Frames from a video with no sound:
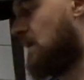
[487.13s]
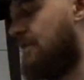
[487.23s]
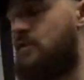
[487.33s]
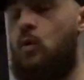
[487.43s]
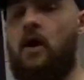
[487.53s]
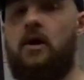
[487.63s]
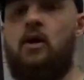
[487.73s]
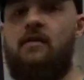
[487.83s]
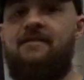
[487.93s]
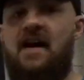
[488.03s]
if you're working
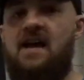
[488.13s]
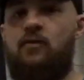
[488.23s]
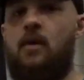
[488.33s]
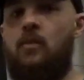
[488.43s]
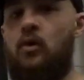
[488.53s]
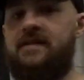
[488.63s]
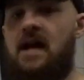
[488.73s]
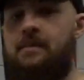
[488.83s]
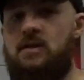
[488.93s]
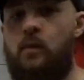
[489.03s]
out 5 or more
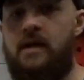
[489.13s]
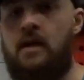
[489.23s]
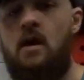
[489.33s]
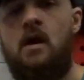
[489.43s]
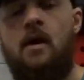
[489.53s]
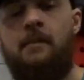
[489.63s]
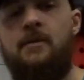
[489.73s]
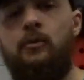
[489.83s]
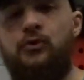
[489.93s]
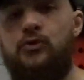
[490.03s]
times a week,
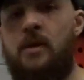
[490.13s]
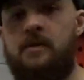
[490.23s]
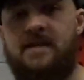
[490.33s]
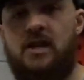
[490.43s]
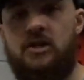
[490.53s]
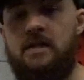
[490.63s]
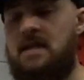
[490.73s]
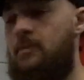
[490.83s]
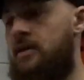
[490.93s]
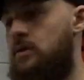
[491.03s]
people do double
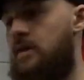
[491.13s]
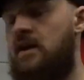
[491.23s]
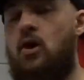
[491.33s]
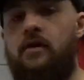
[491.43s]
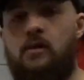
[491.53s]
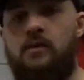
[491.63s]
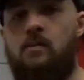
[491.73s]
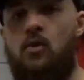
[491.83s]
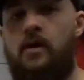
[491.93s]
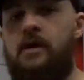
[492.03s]
sessions. They might do their cardio in the
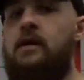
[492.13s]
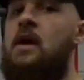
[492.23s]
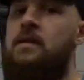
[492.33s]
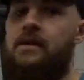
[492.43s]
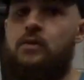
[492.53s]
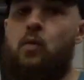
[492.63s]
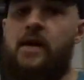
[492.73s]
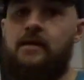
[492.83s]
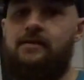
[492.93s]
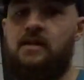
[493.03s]
morning, they do
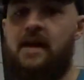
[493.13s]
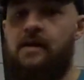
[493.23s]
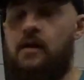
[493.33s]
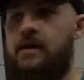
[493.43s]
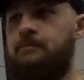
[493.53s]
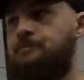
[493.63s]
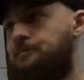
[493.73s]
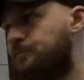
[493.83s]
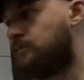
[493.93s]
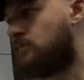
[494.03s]
weightlifting at night,
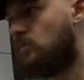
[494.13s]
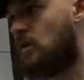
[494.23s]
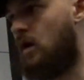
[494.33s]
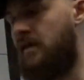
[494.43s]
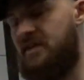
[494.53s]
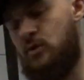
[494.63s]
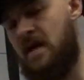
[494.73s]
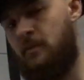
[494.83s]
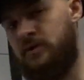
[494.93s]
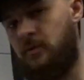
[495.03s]
they do
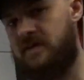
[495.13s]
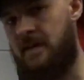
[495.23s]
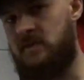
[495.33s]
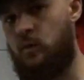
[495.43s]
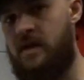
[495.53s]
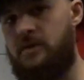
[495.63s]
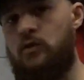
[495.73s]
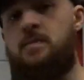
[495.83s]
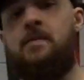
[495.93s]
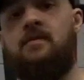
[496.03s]
that multiple times a week.
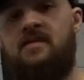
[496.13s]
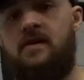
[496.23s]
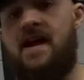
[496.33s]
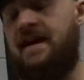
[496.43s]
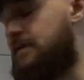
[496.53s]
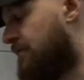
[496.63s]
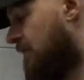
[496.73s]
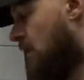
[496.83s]
Those people are very active.